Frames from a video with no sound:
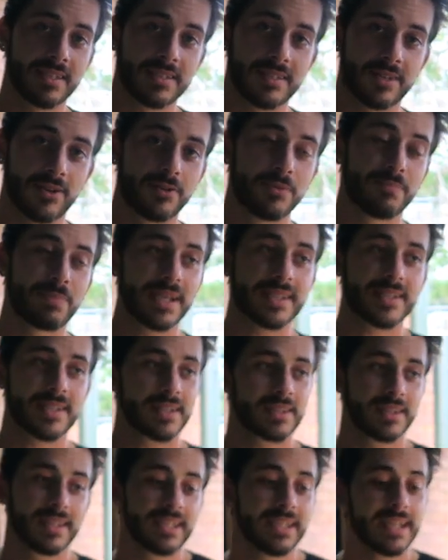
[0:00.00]
So
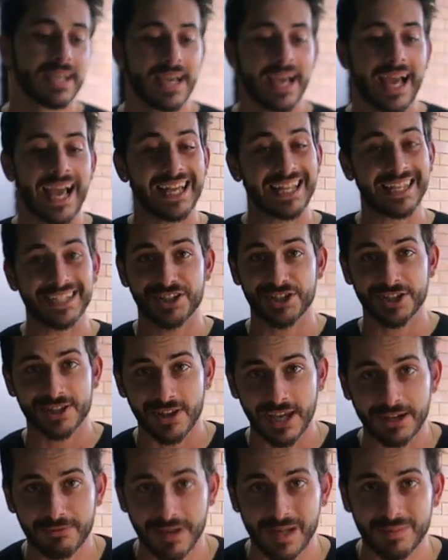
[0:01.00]
basically, just
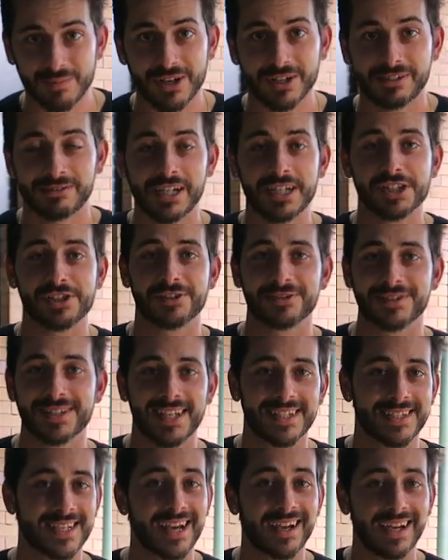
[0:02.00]
like RAM Recreational Centre,